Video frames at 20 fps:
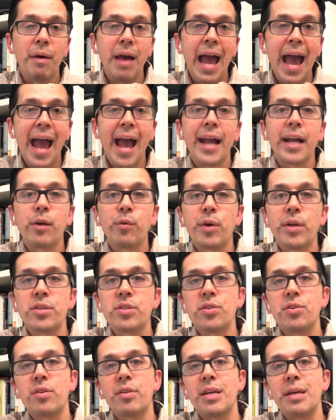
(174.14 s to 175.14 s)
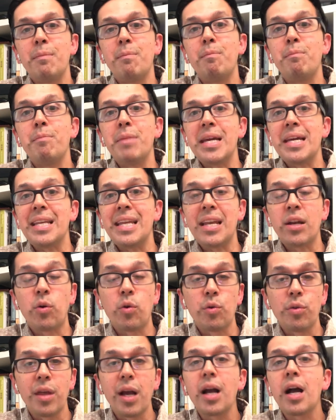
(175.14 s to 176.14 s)
accurate to the meaning
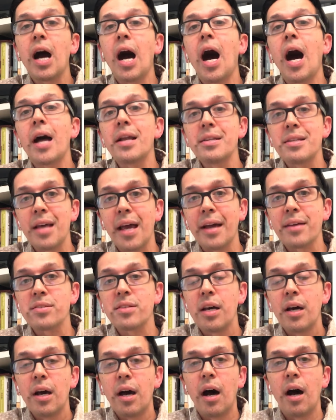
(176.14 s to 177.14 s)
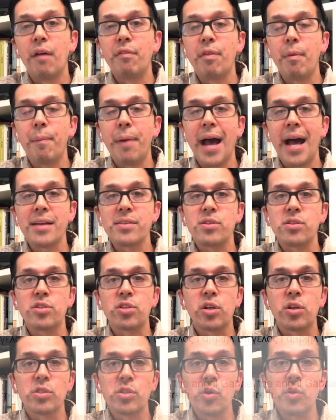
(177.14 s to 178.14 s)
or the context of the passage.
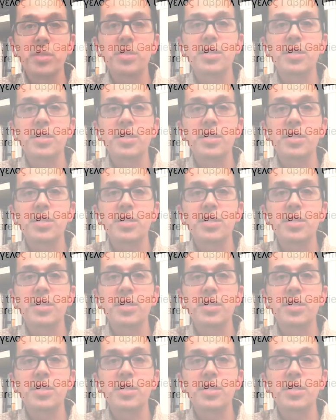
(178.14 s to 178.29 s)
So let's